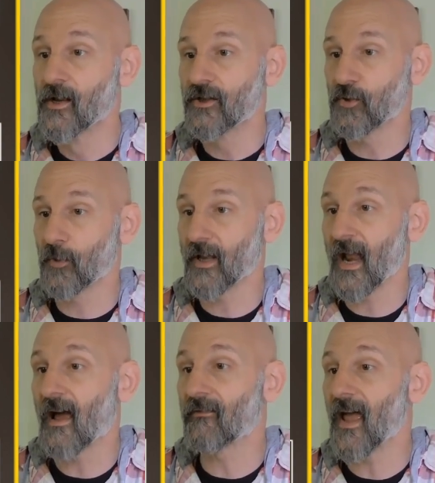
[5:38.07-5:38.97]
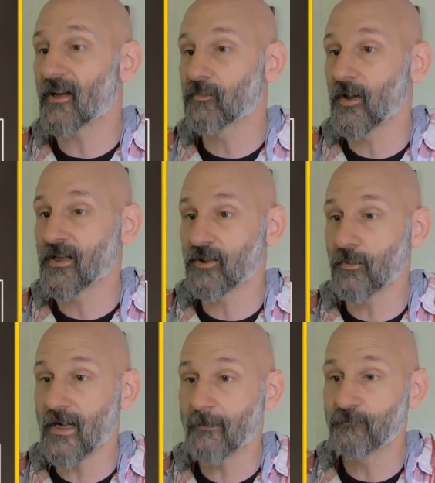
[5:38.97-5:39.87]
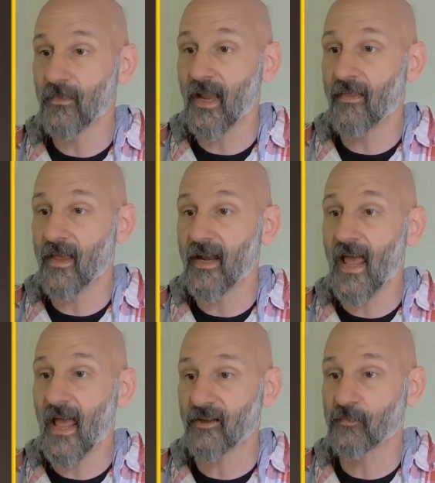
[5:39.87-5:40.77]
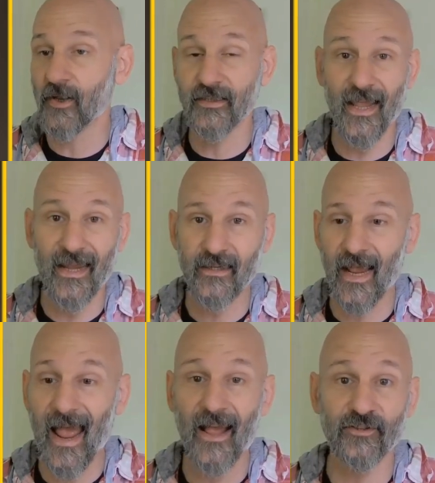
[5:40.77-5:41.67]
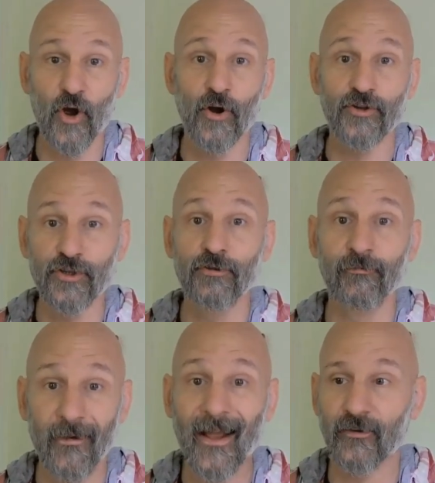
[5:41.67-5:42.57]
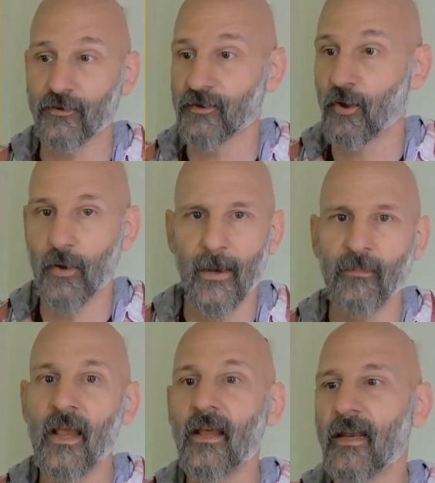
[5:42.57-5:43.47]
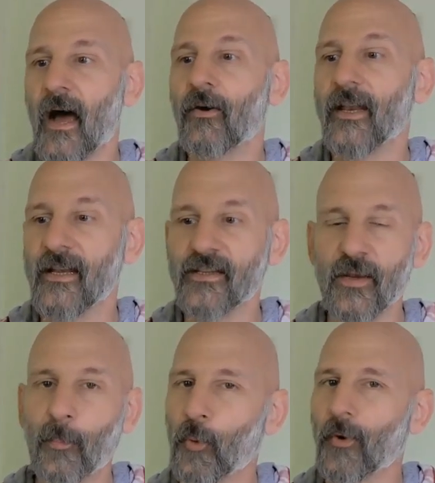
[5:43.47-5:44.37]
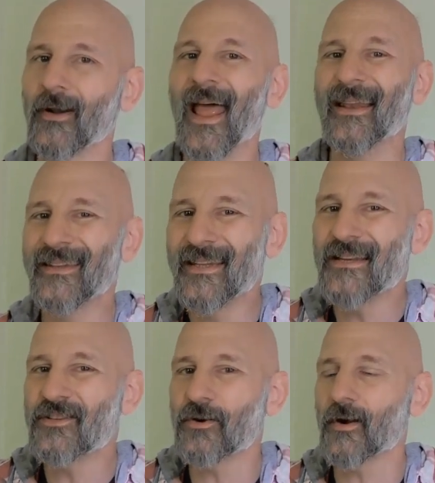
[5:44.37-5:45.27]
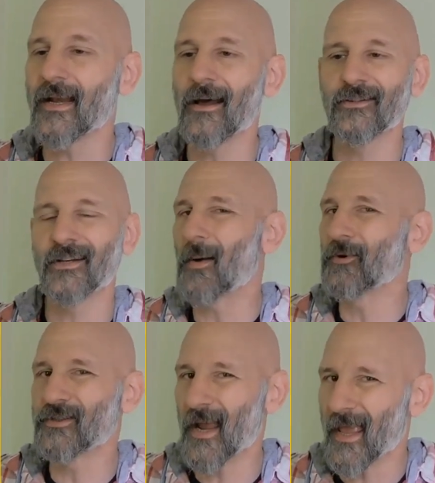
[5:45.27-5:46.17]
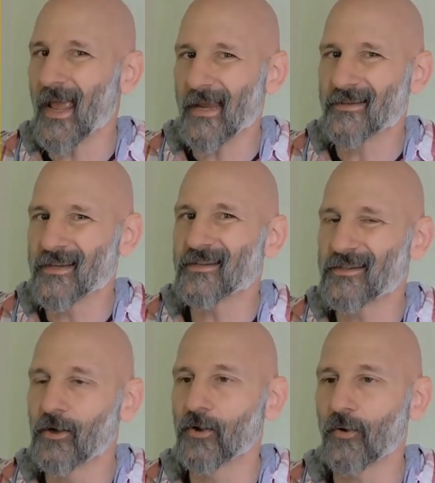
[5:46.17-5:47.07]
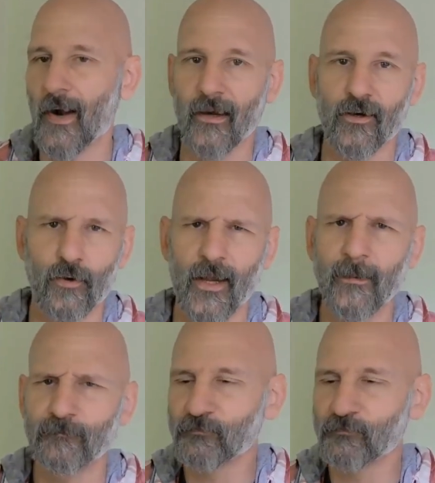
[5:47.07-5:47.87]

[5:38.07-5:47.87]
So we're going to have x plus 3 and then x plus 8 as our two factors. Okay, now it is important at least starting out to double check, hey, is this still correct? Okay,